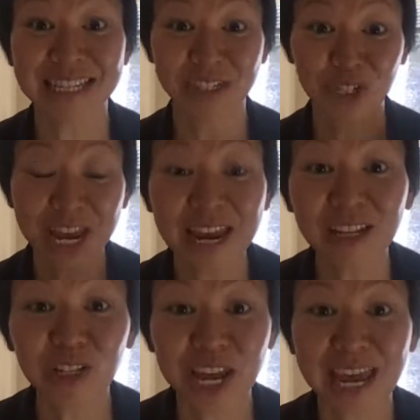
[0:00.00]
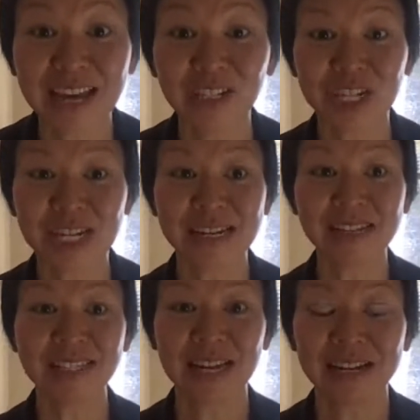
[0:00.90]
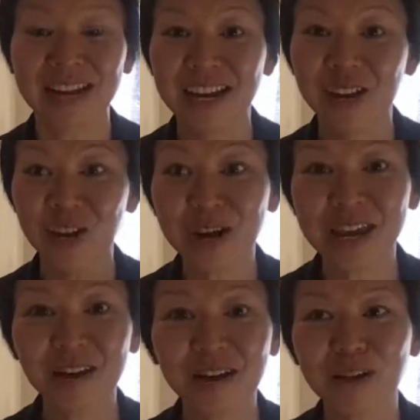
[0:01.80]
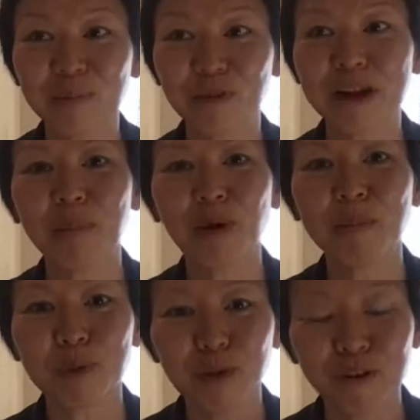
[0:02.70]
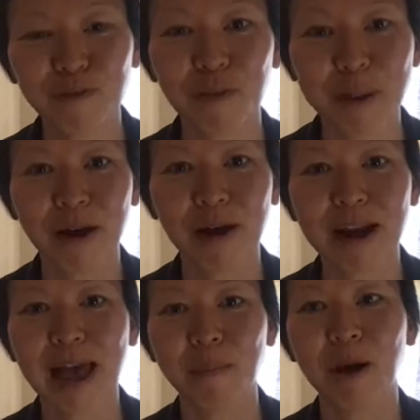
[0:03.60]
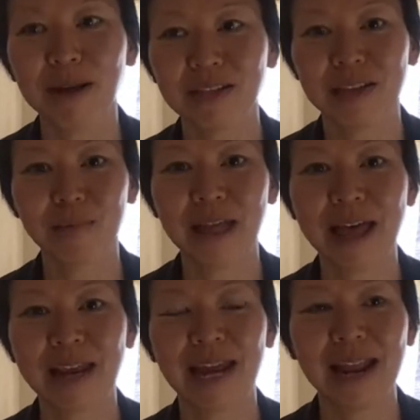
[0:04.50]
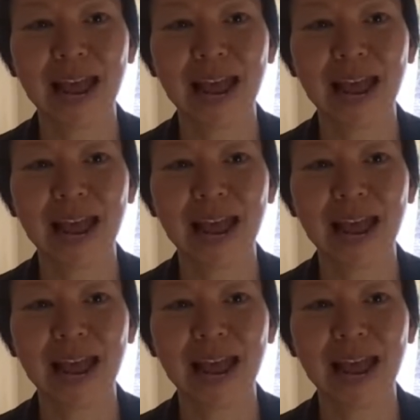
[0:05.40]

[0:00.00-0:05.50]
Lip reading: as change agents, and you're here to bring a more beautiful paradigm onto the planet.